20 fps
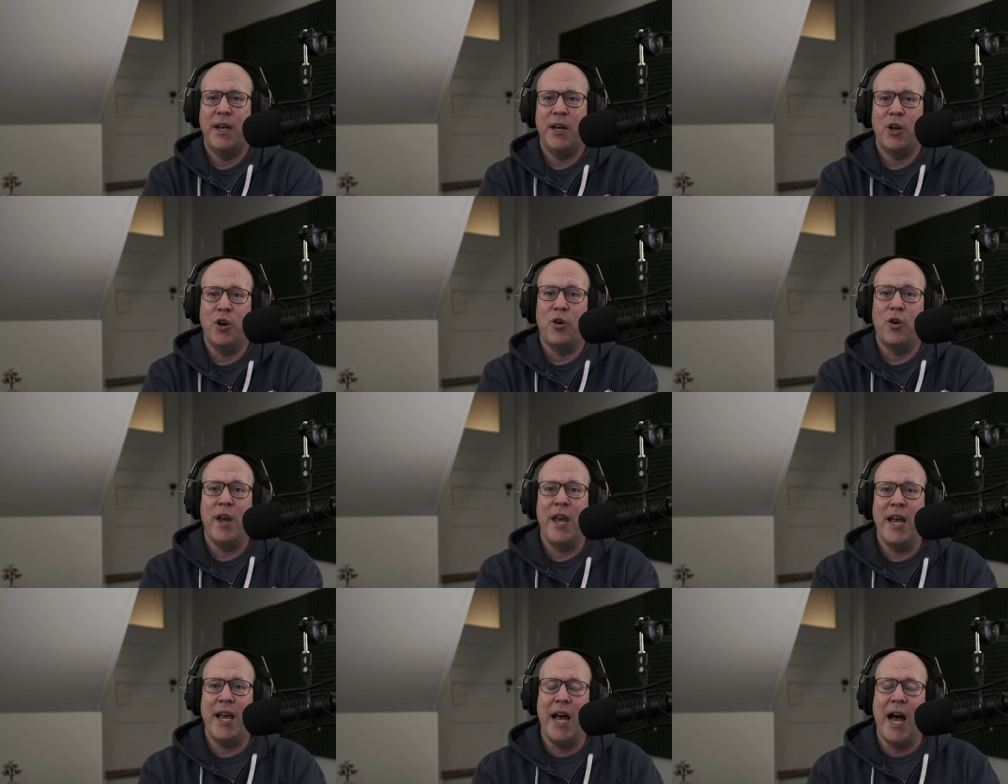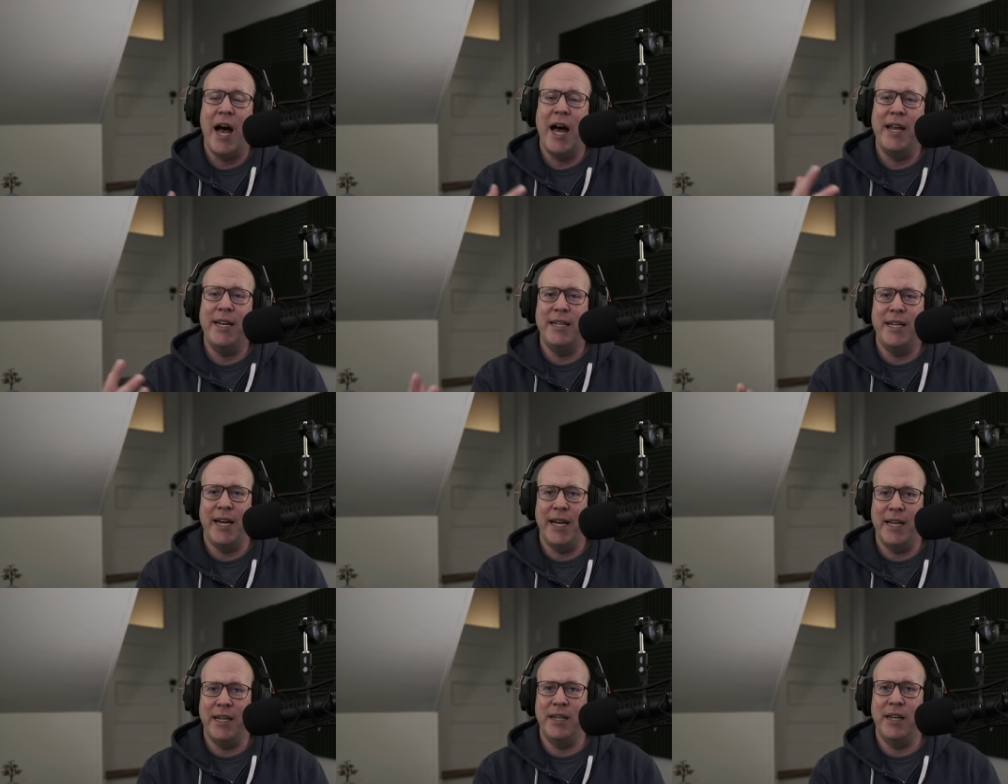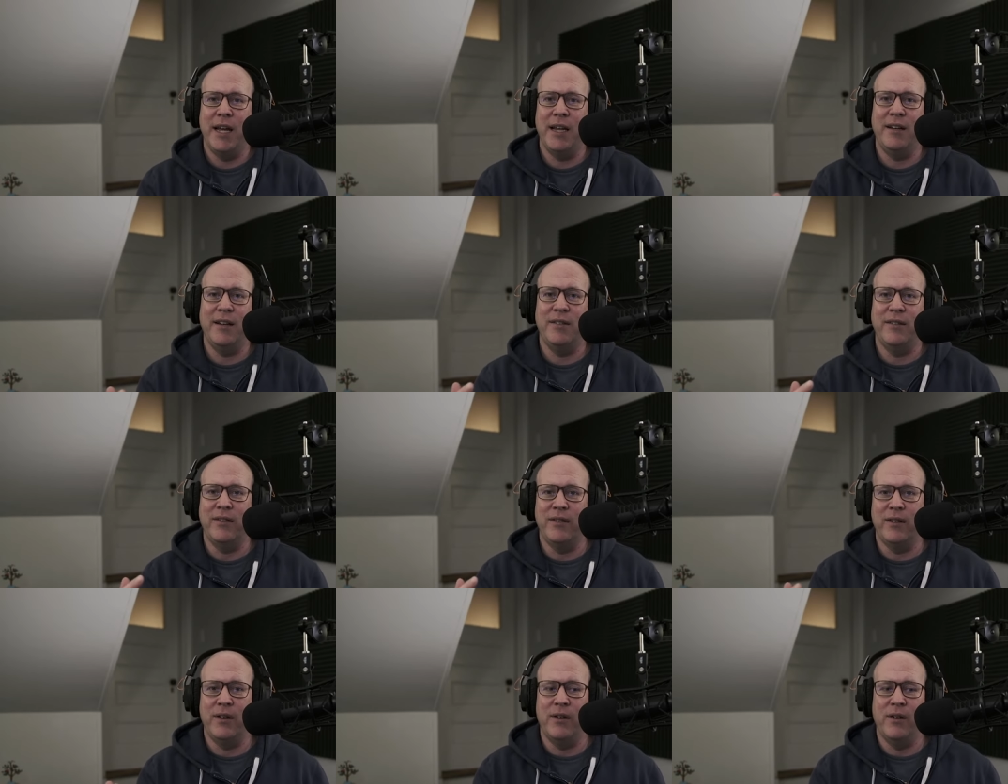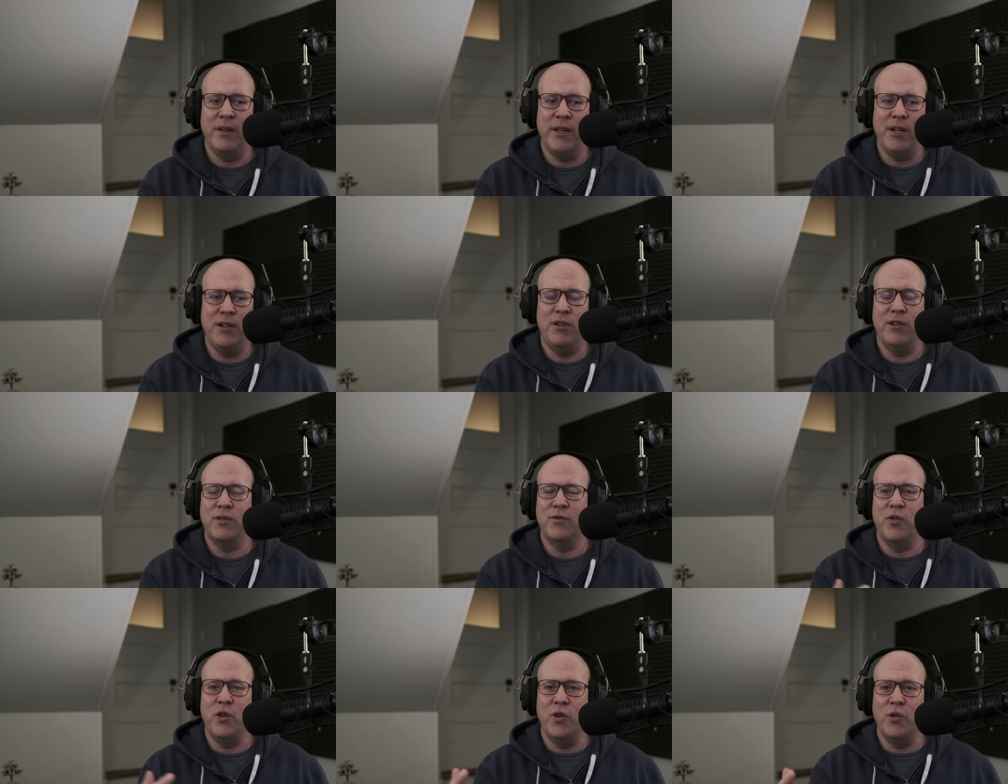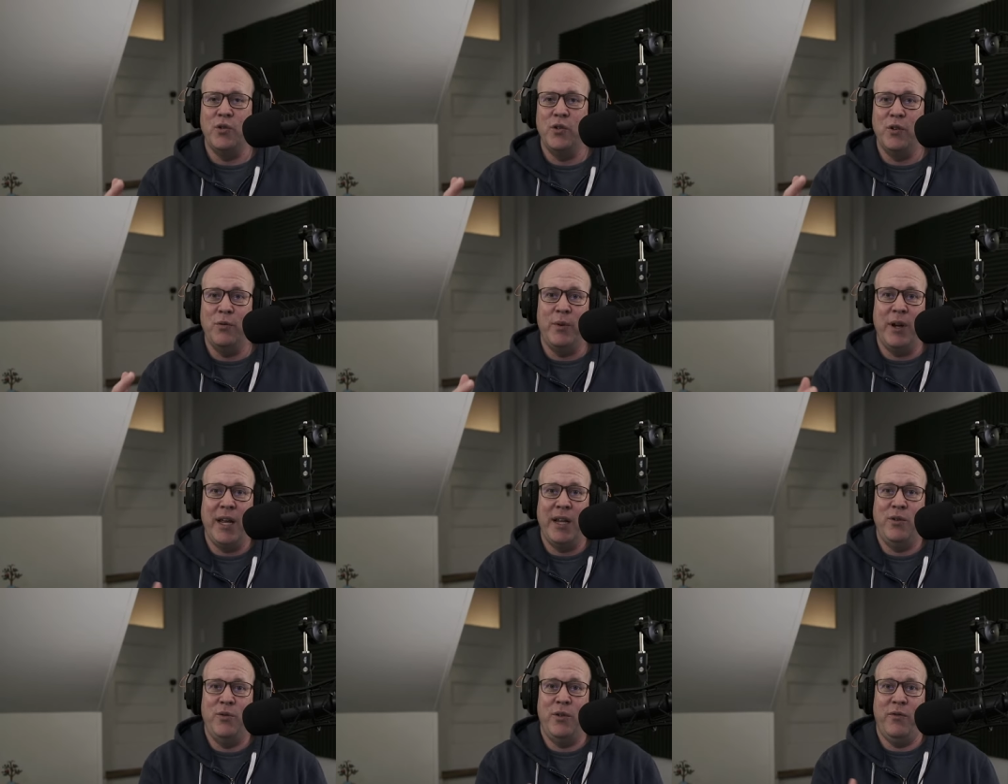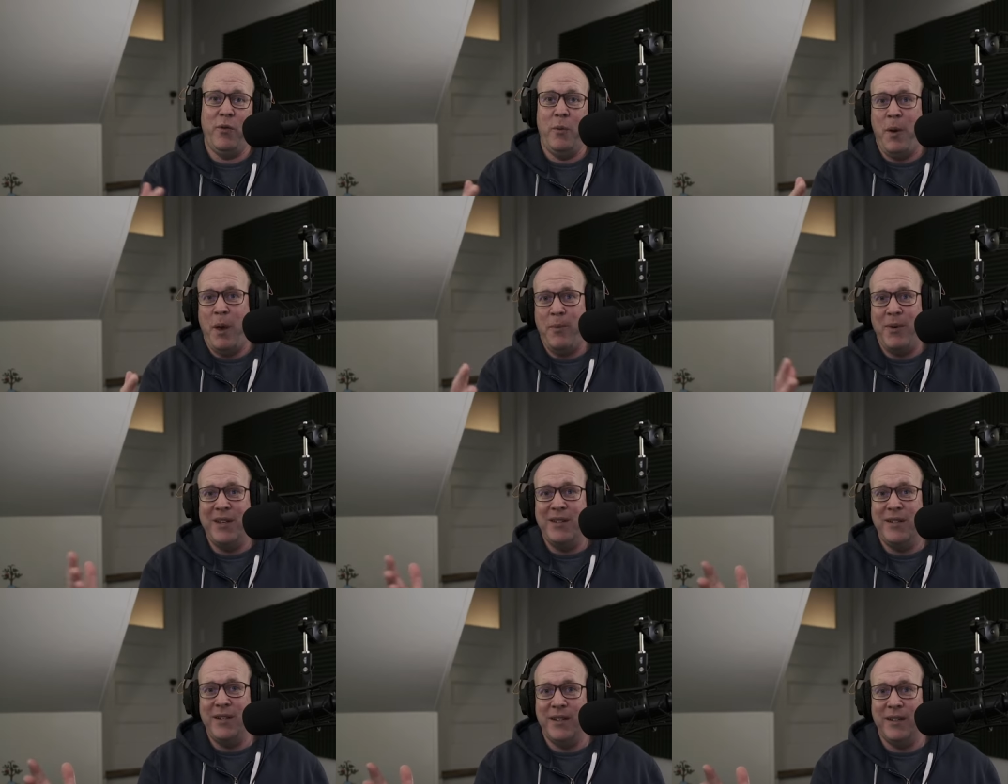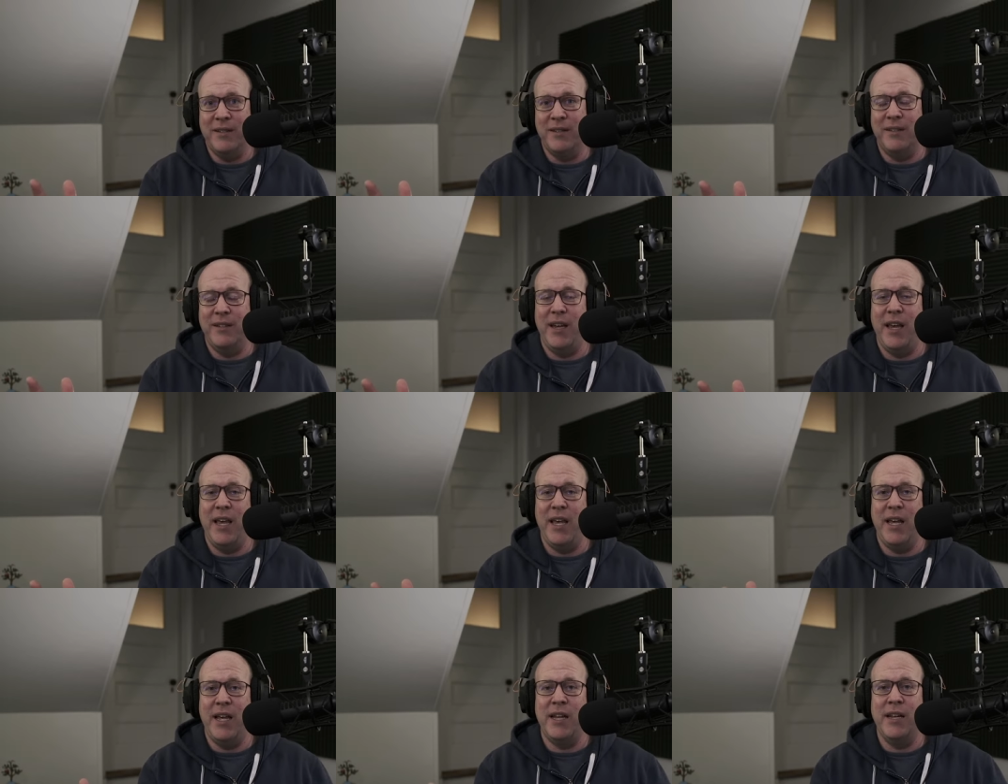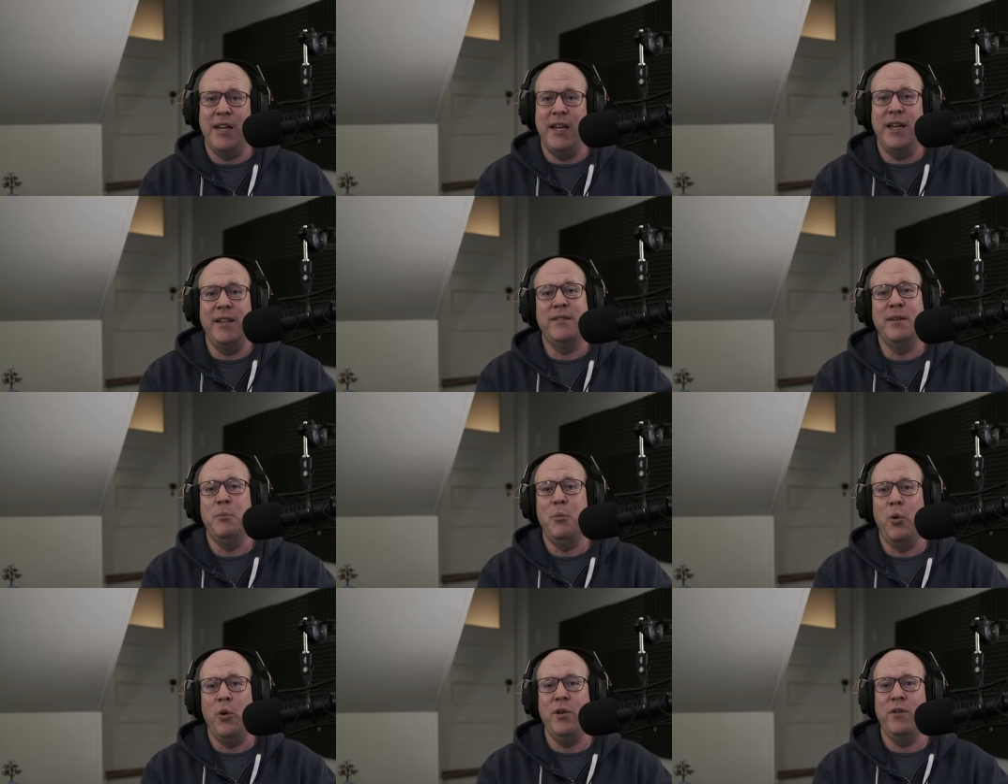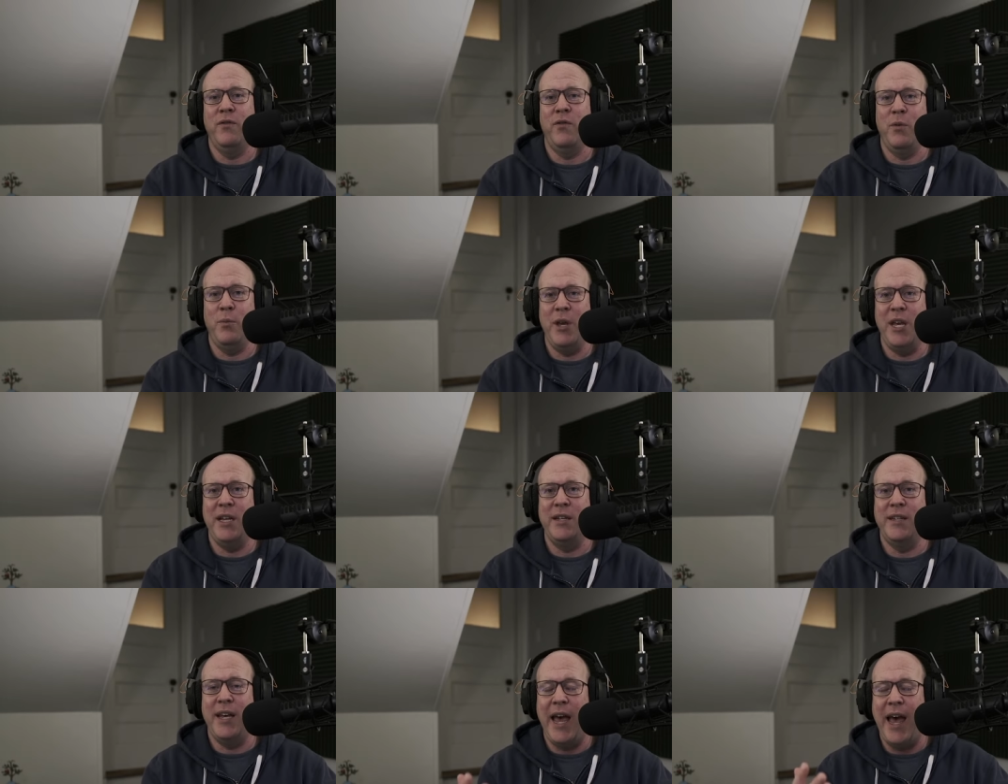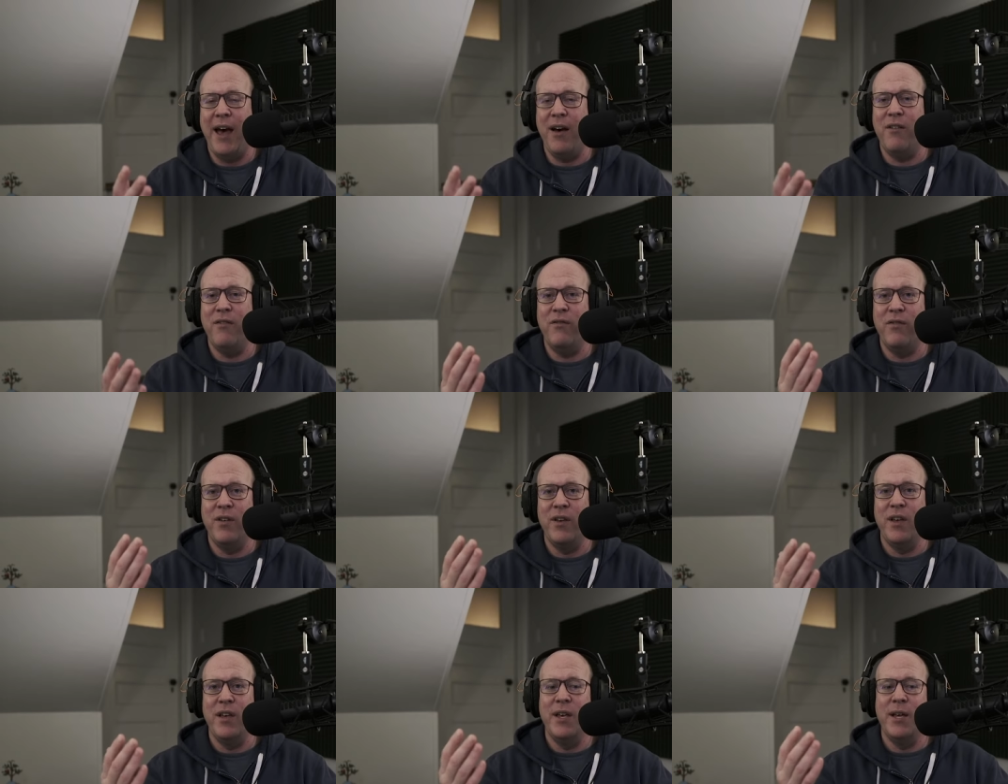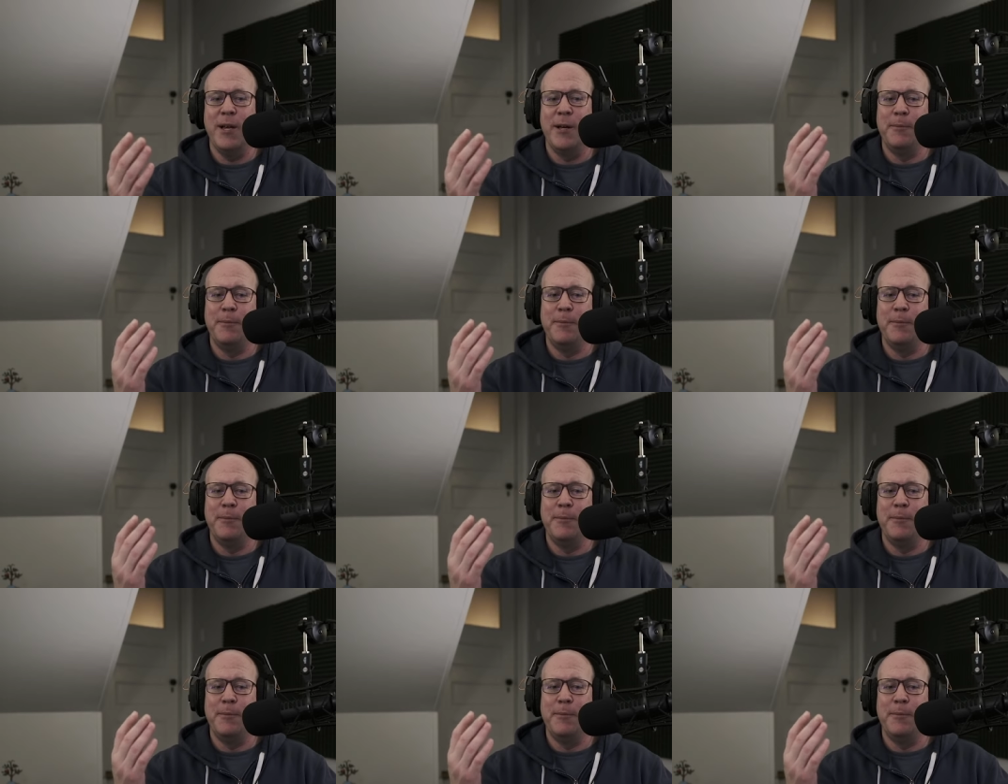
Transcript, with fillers: uh, create content, not necessarily just for YouTube, but I do it for my business, and it's important for me to have